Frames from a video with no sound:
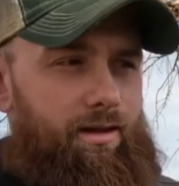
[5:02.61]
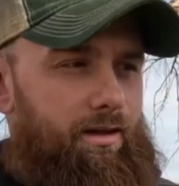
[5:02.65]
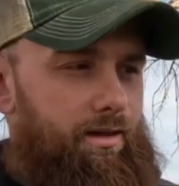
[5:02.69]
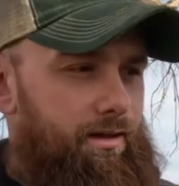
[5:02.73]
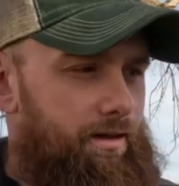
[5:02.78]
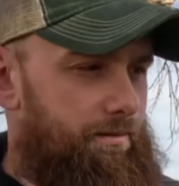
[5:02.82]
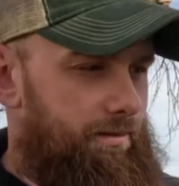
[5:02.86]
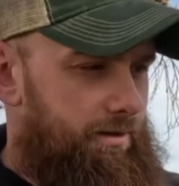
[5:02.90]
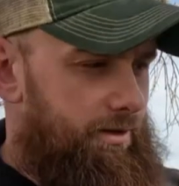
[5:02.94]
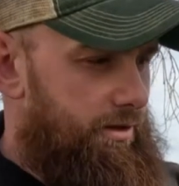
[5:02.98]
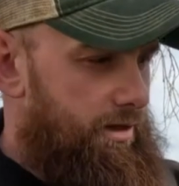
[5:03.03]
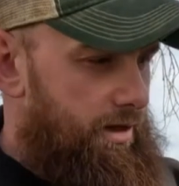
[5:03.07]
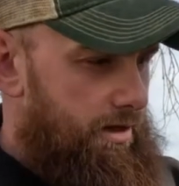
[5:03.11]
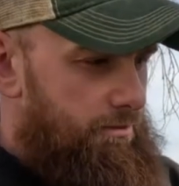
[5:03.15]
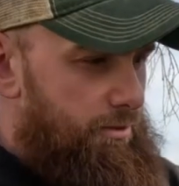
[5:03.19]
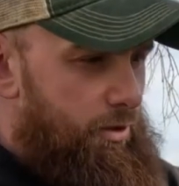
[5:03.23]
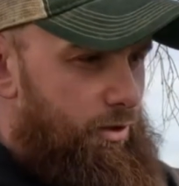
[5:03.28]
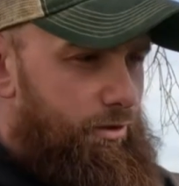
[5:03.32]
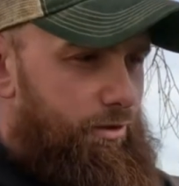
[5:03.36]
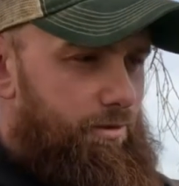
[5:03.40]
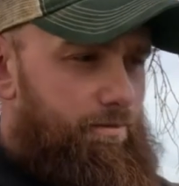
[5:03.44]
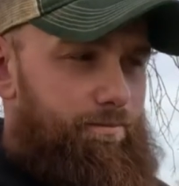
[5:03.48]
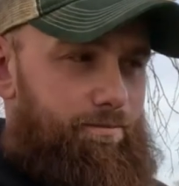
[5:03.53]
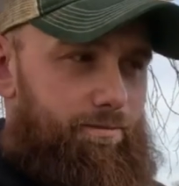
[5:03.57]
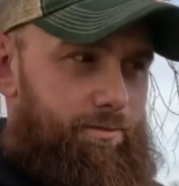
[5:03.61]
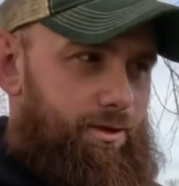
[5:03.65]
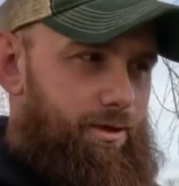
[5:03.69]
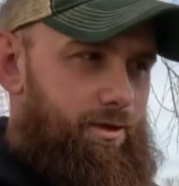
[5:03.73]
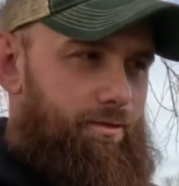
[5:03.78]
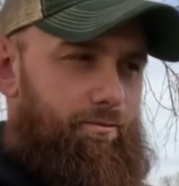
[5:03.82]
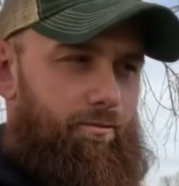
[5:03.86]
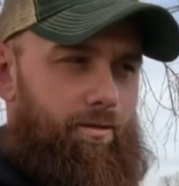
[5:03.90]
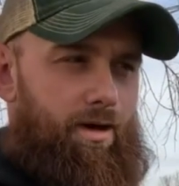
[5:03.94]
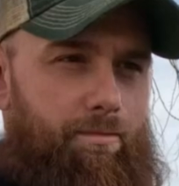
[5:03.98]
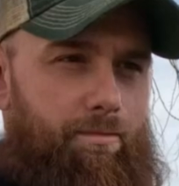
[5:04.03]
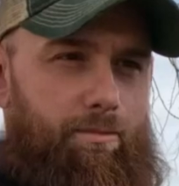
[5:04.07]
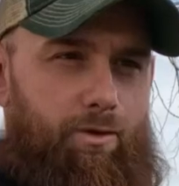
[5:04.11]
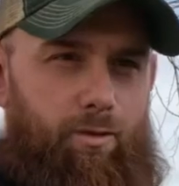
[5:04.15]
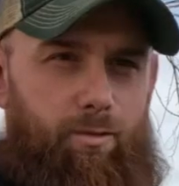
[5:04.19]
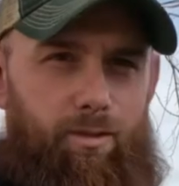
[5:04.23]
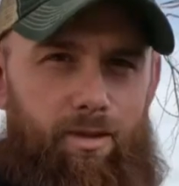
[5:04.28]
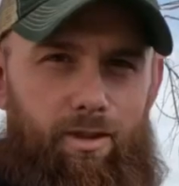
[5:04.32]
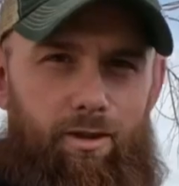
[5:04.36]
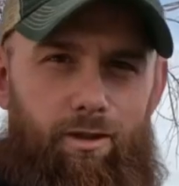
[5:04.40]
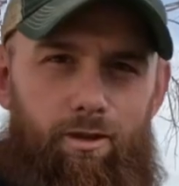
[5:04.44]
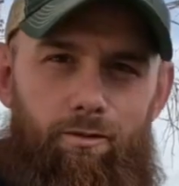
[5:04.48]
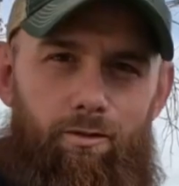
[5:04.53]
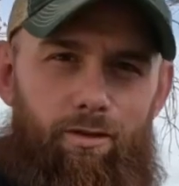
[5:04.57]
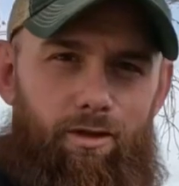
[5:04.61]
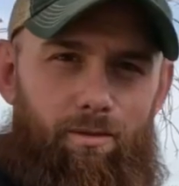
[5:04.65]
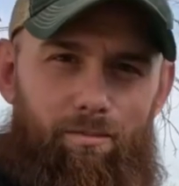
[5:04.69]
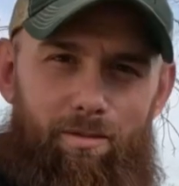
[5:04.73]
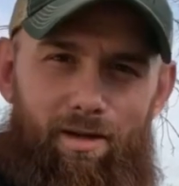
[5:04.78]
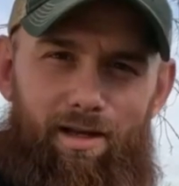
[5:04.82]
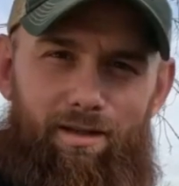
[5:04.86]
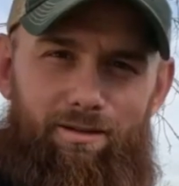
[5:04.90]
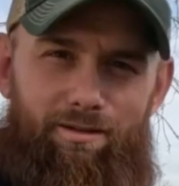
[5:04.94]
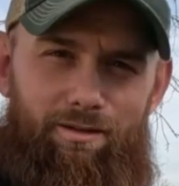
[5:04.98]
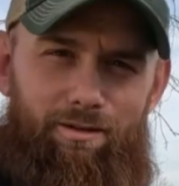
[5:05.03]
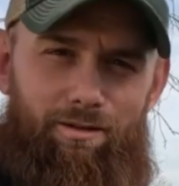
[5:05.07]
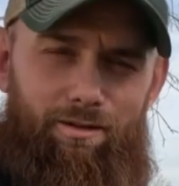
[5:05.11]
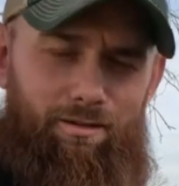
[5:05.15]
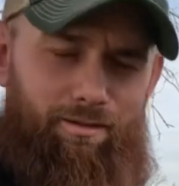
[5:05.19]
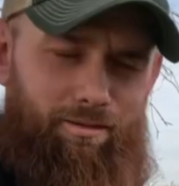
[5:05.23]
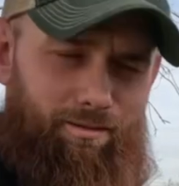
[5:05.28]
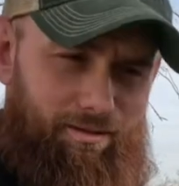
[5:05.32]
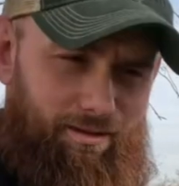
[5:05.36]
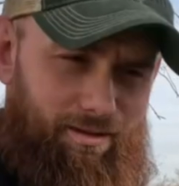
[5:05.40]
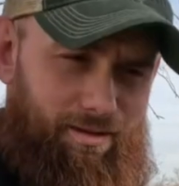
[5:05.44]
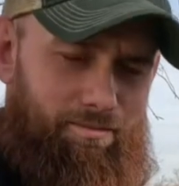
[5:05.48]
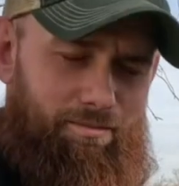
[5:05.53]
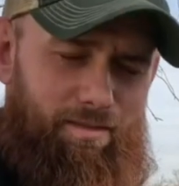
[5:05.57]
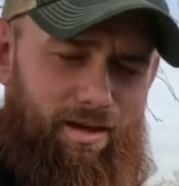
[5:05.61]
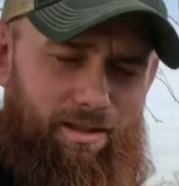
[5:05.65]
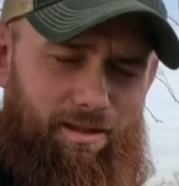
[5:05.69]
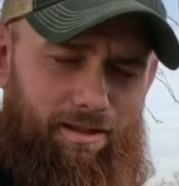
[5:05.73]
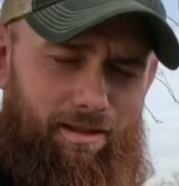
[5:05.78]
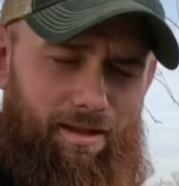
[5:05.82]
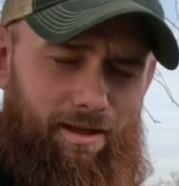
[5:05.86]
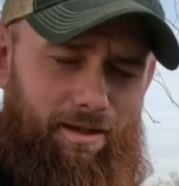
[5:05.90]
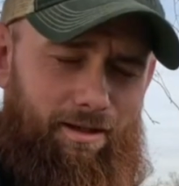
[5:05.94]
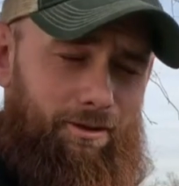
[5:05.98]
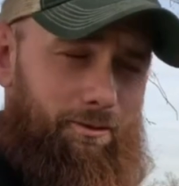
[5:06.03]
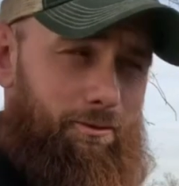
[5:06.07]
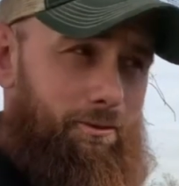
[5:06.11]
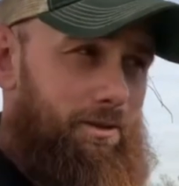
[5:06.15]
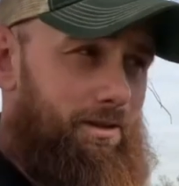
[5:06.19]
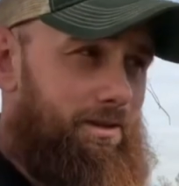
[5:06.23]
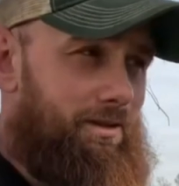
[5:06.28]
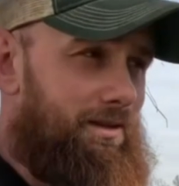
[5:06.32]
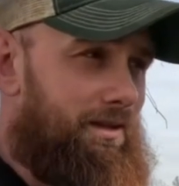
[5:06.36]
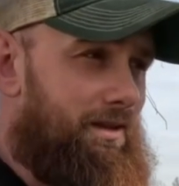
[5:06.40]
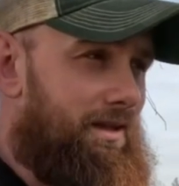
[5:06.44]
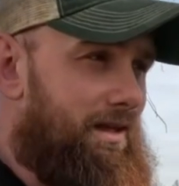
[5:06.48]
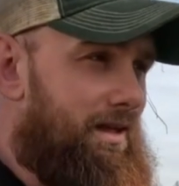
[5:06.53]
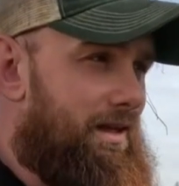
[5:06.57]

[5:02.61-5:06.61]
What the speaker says: I mean, you got a motor sitting between you and your passenger. It makes a lot of noise.